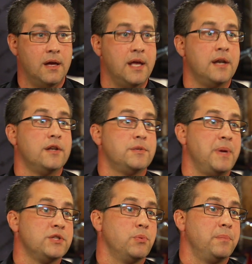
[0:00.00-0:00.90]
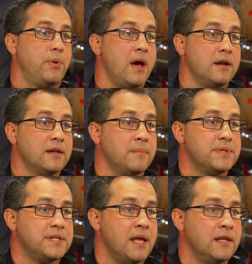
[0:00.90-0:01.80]
And it depends what product I'm
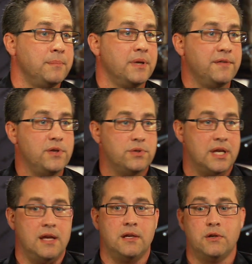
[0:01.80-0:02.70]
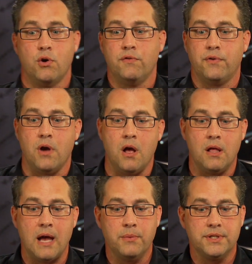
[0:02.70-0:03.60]
selling, but if you take it
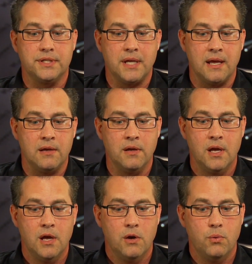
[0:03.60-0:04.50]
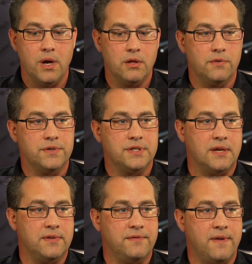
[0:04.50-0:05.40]
overall, I would say well over
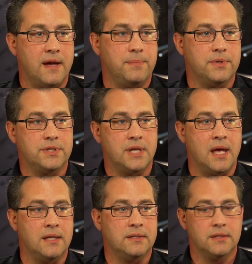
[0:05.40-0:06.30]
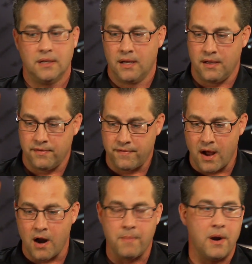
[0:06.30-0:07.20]
75% of
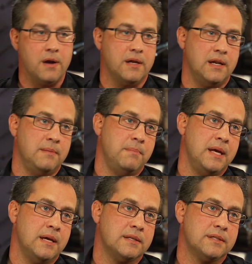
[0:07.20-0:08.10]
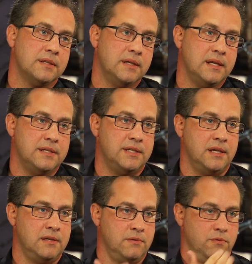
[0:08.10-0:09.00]
our marketing mix is
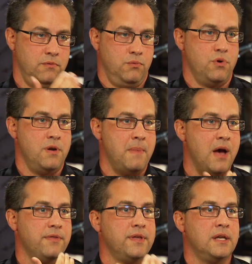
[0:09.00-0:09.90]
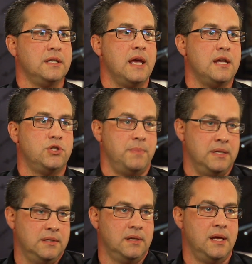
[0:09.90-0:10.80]
in word of mouth
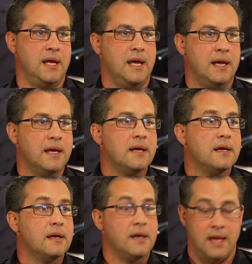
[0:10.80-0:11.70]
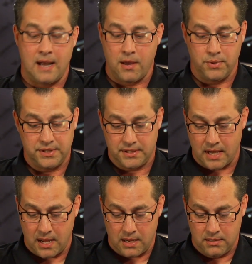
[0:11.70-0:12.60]
engagement. Like? and I would
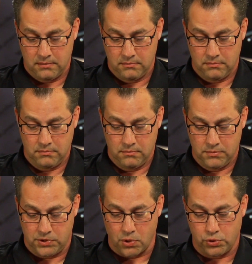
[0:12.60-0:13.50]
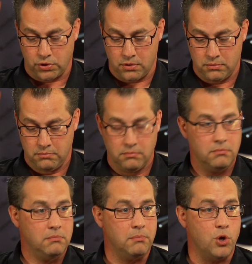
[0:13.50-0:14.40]
say social,
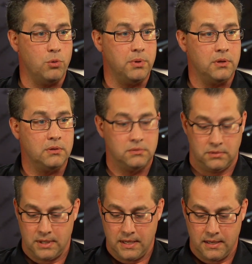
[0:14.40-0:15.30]
mobile,